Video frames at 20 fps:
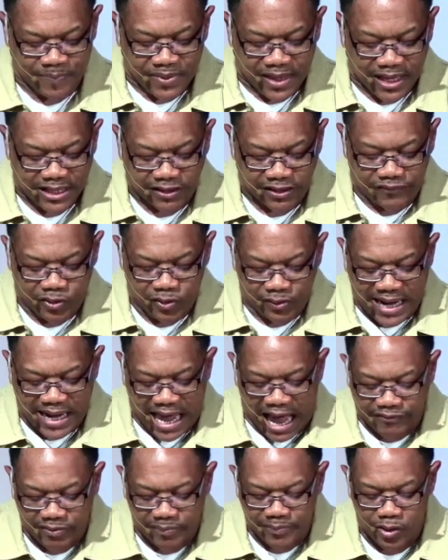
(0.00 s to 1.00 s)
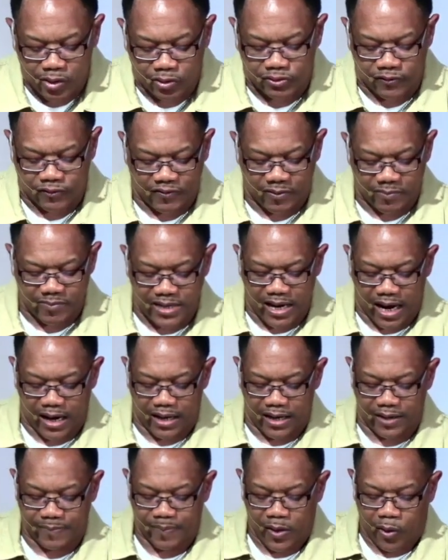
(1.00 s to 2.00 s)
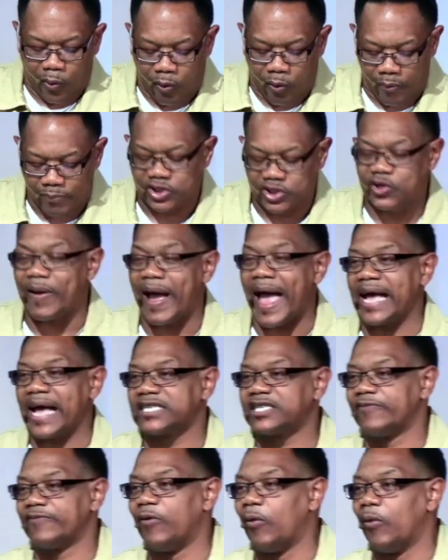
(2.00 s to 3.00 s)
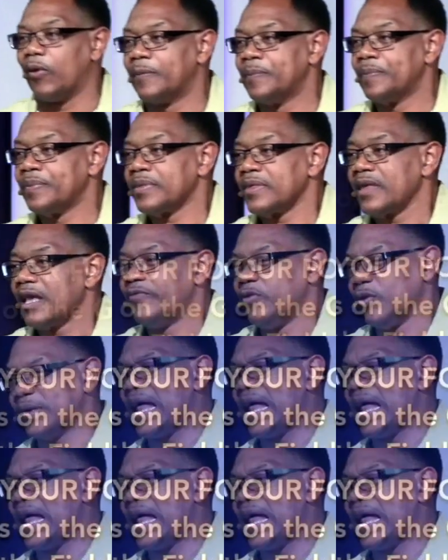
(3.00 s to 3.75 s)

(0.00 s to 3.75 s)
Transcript: is, if you could have a miracle from God, what would you ask for? If you could have